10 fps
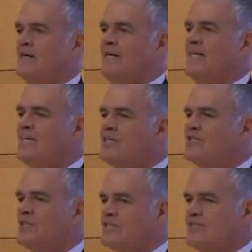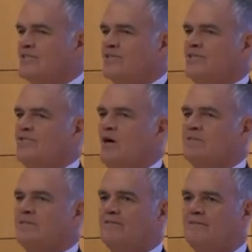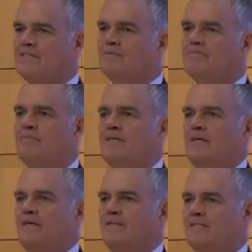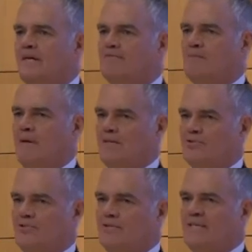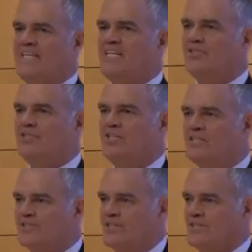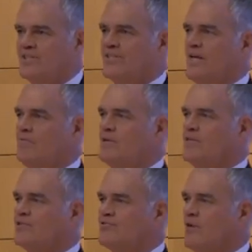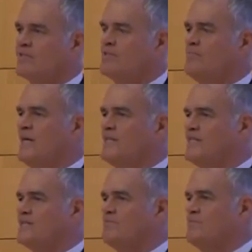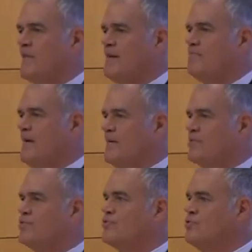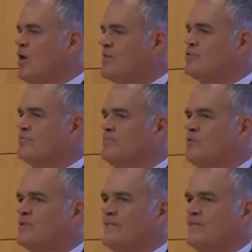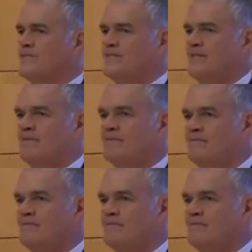In each instance, she talked to the victim and the safety manager. In each instance, they were instructed by this plant manager not to report the incident.